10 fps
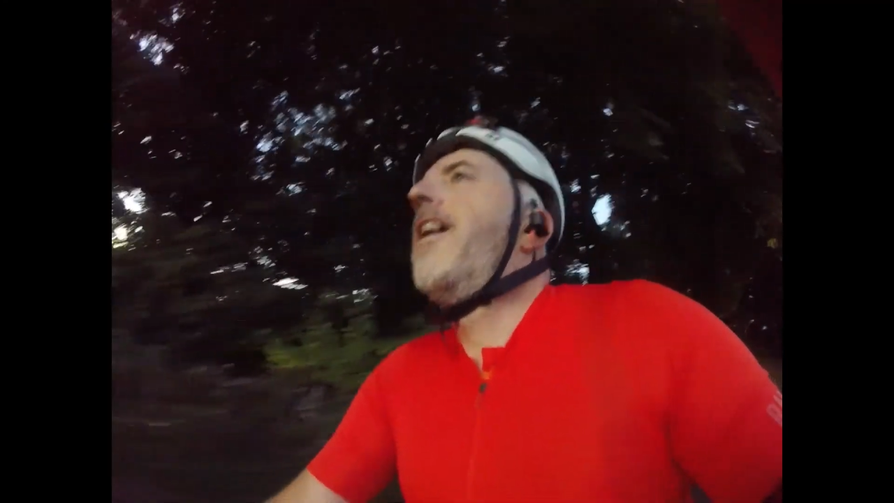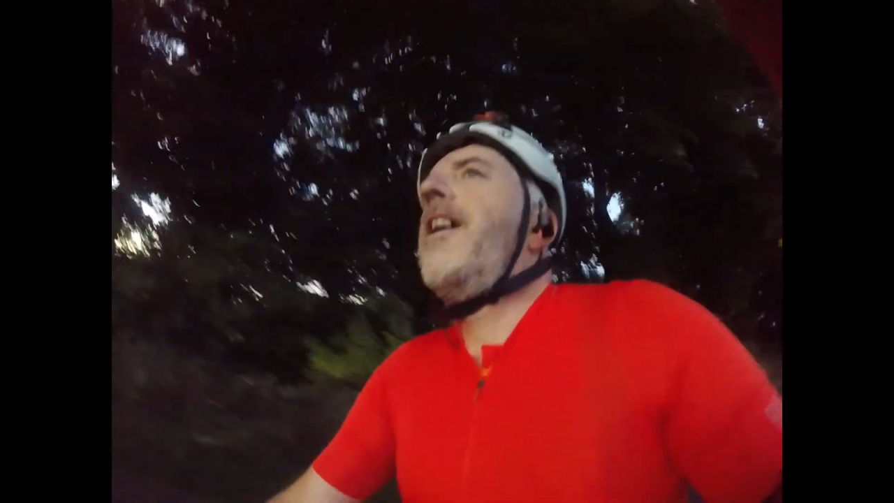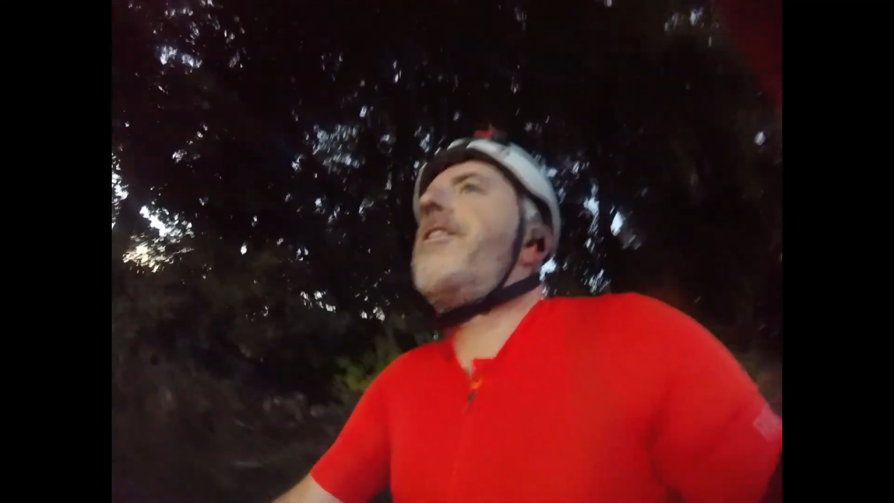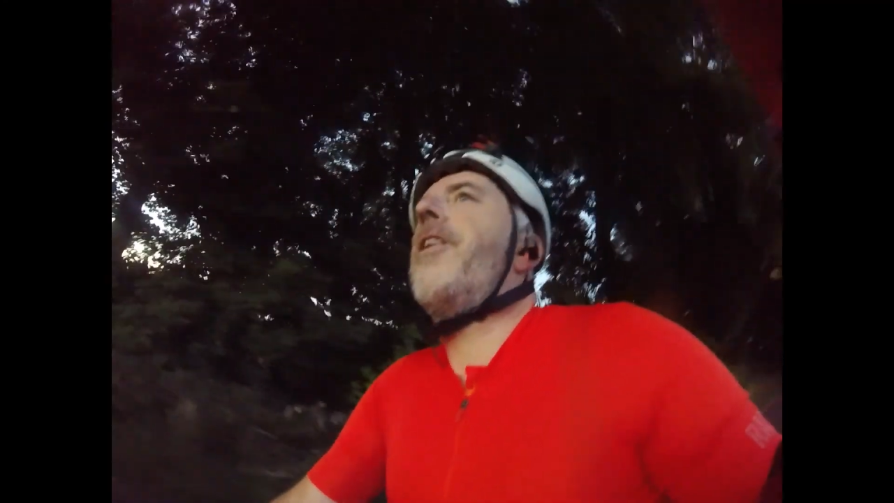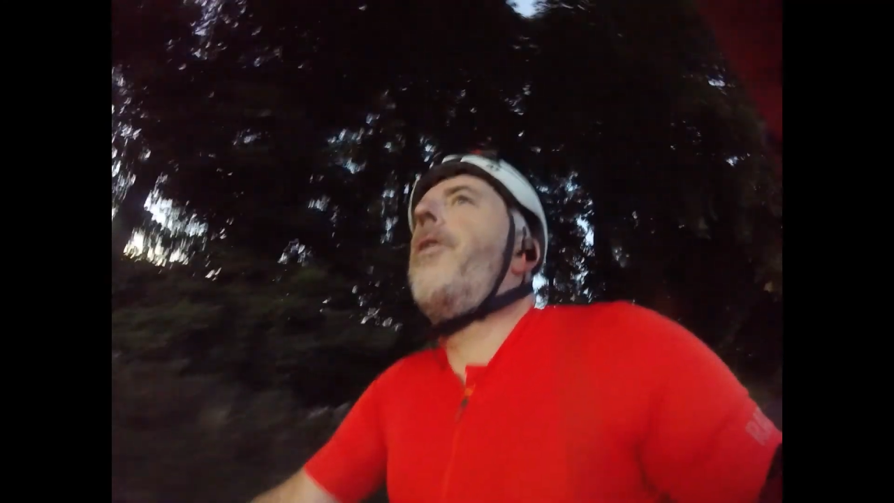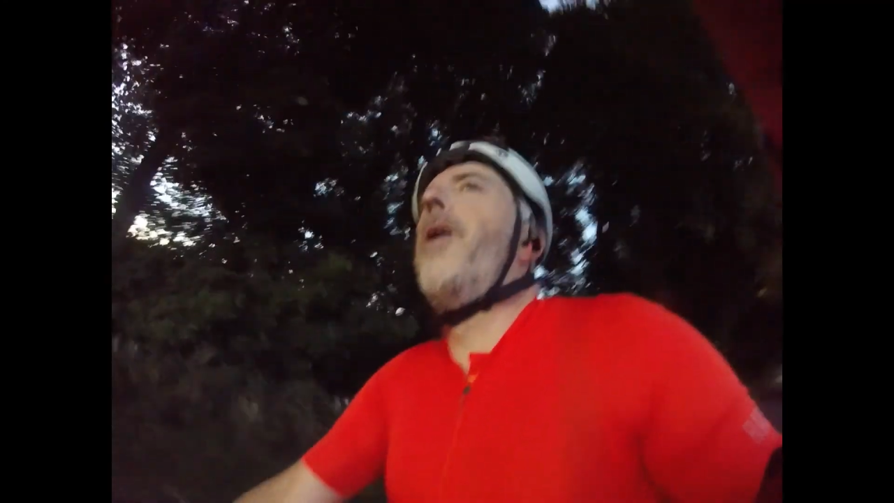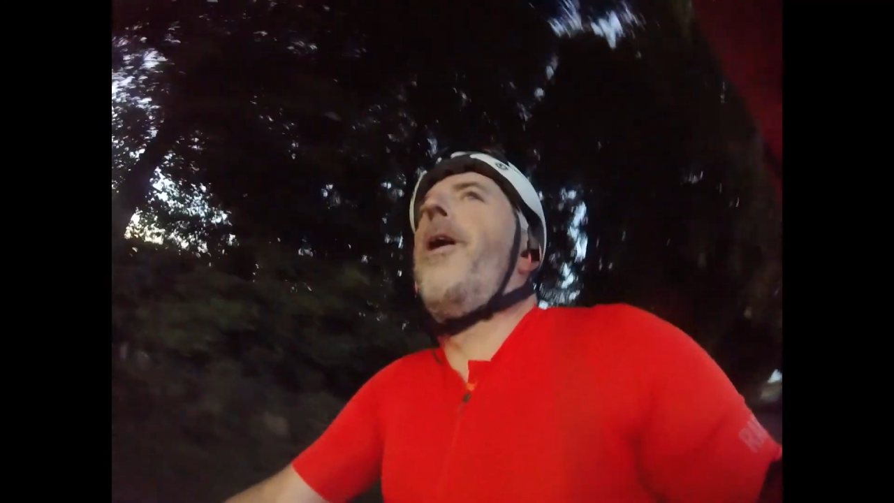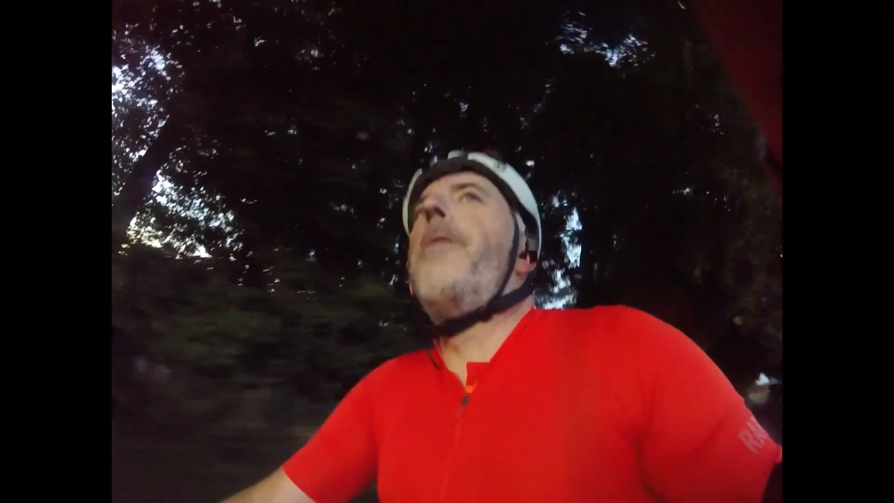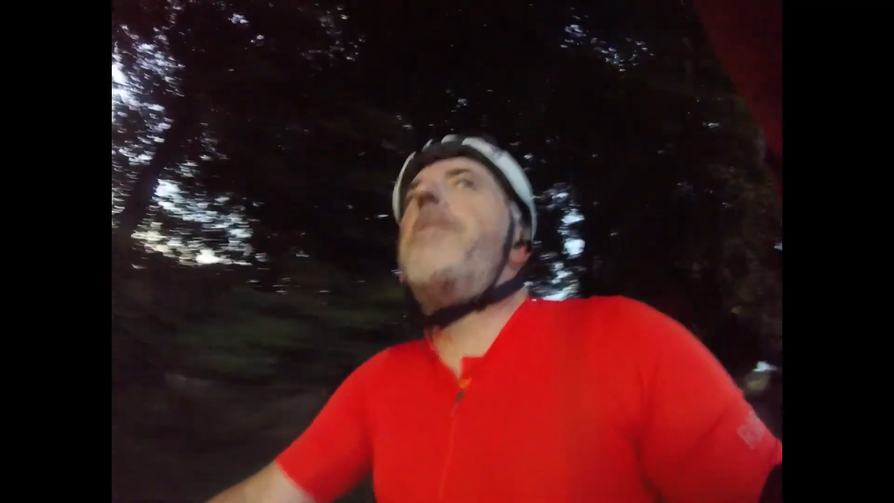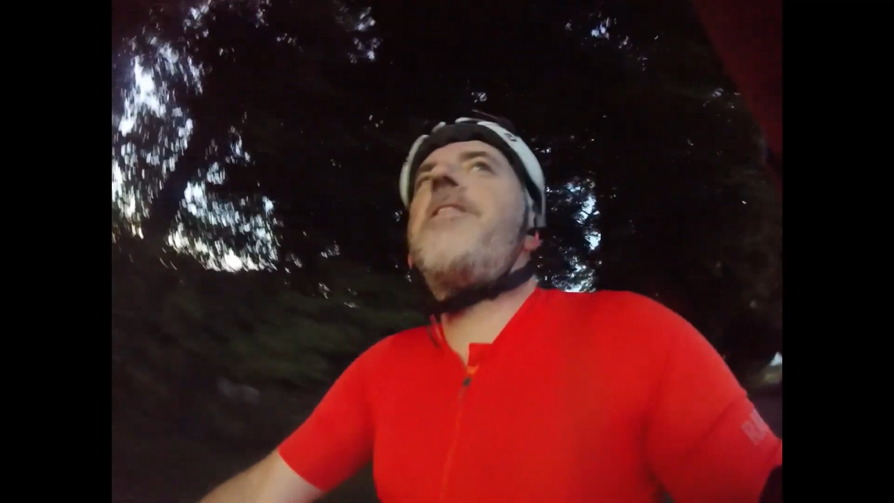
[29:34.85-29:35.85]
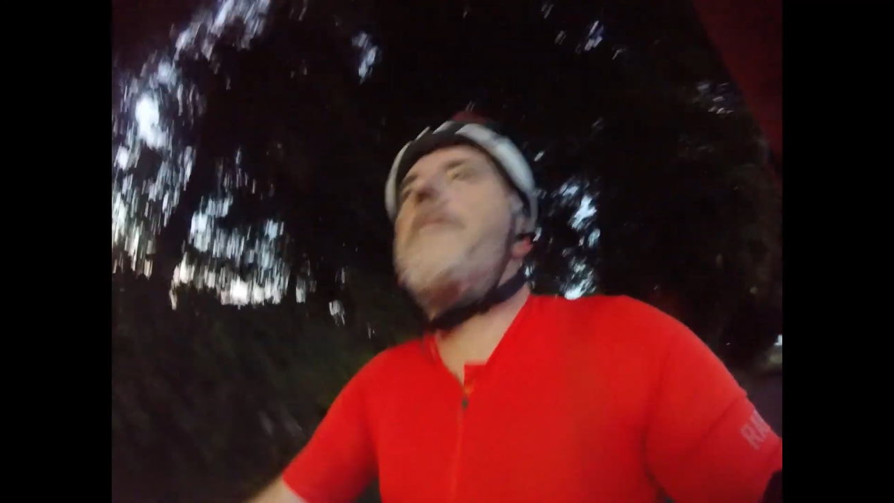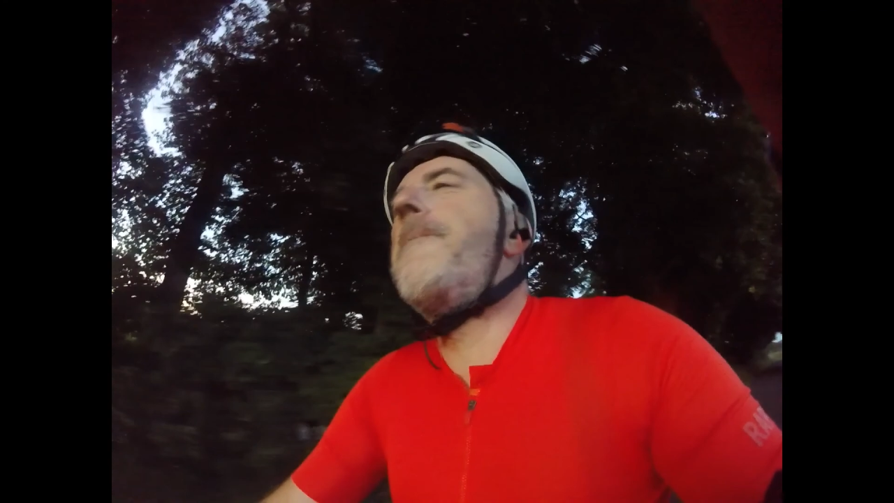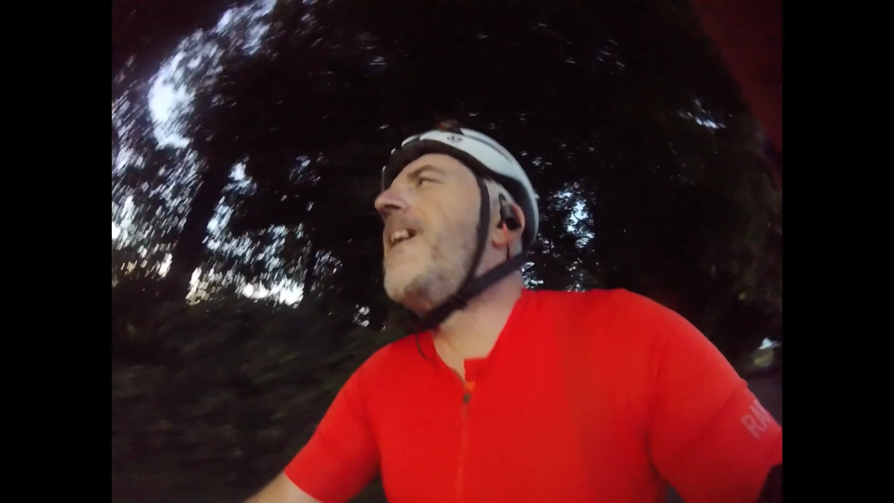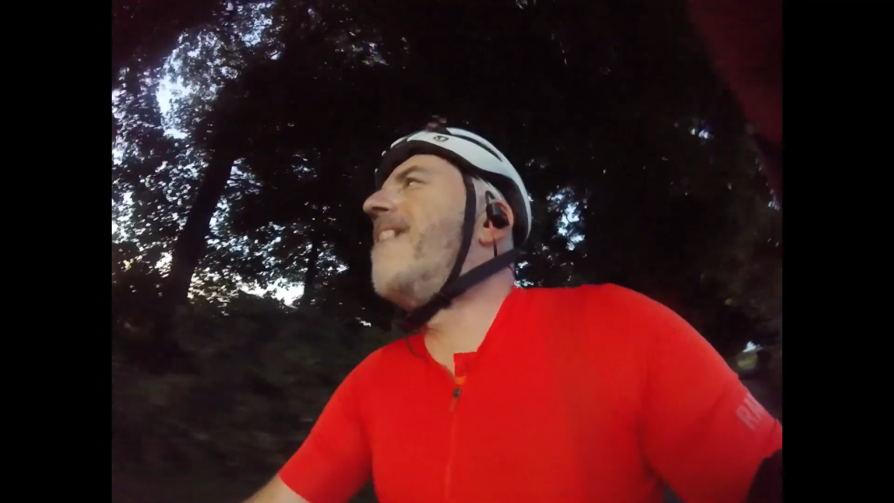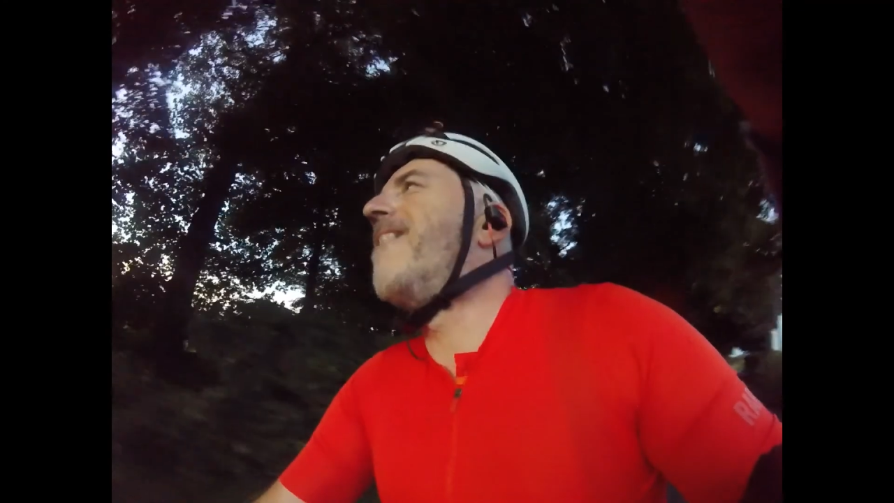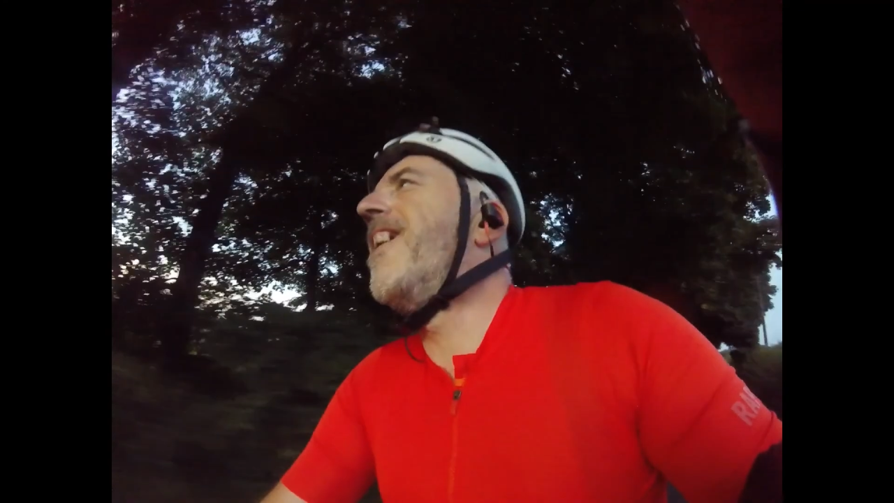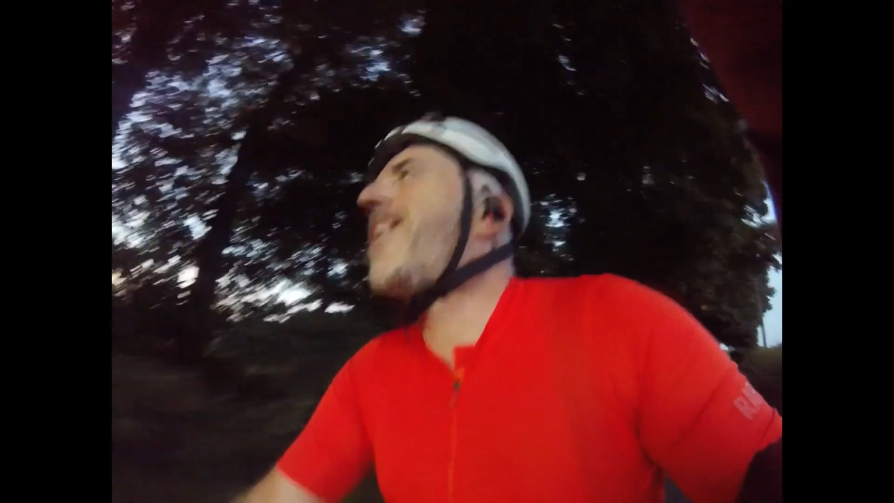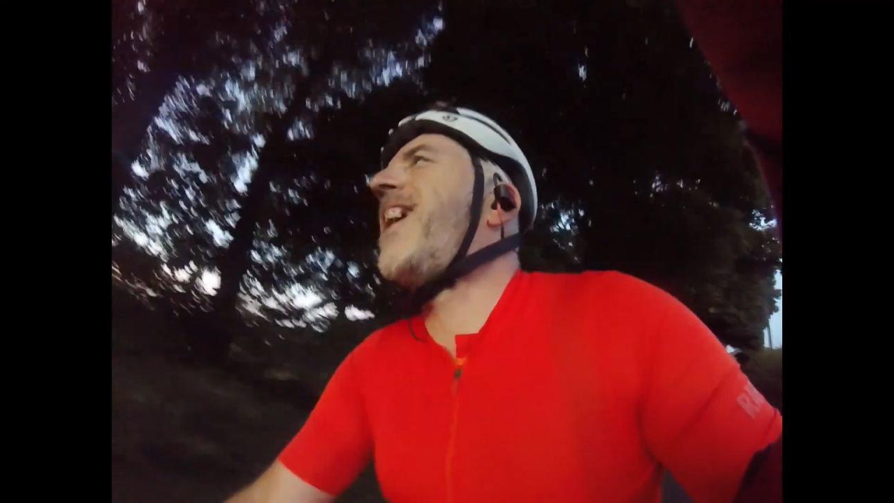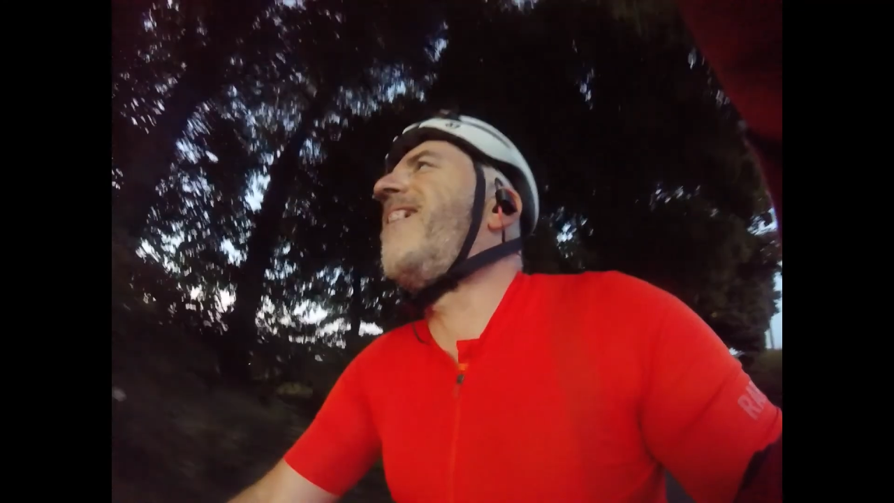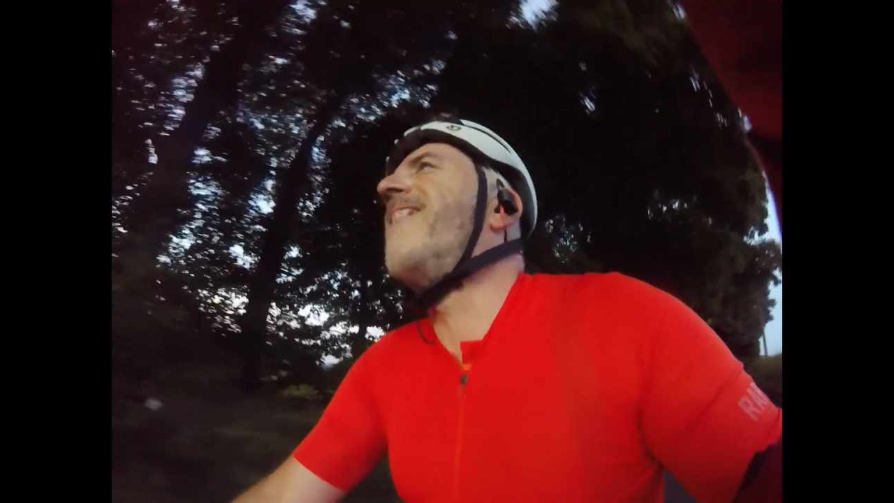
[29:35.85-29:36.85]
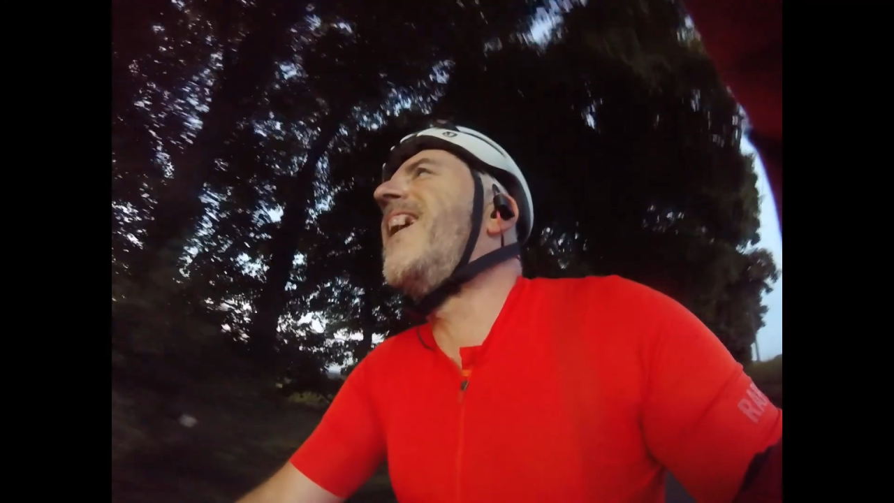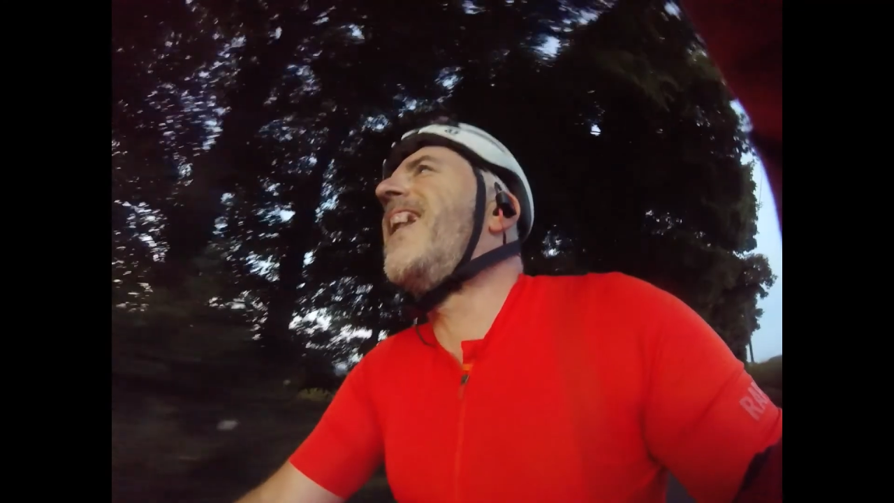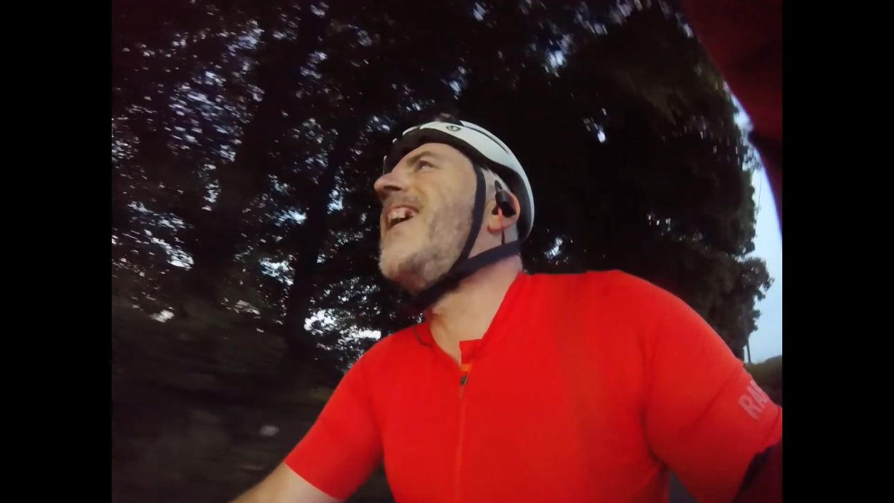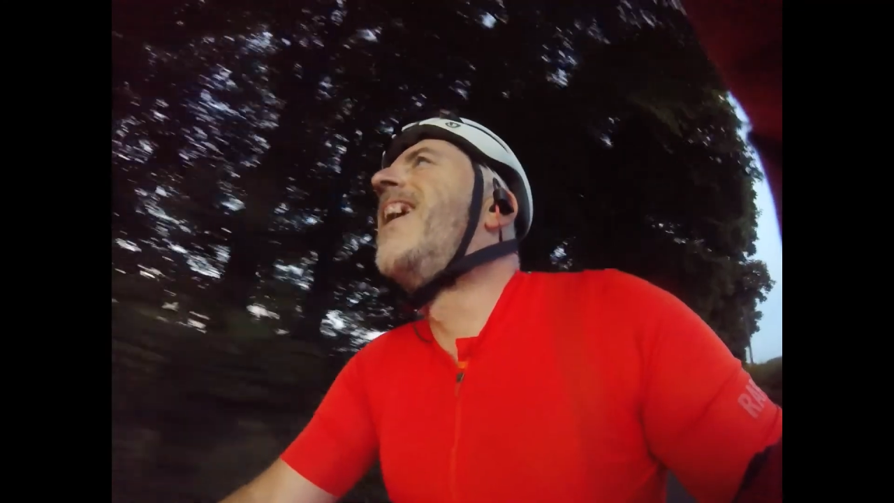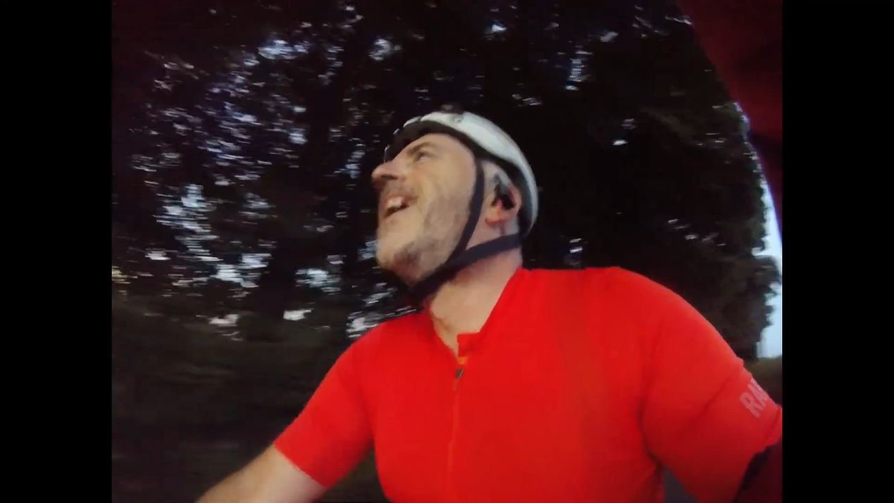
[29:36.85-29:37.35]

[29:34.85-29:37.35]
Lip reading: so I was a bit lucky really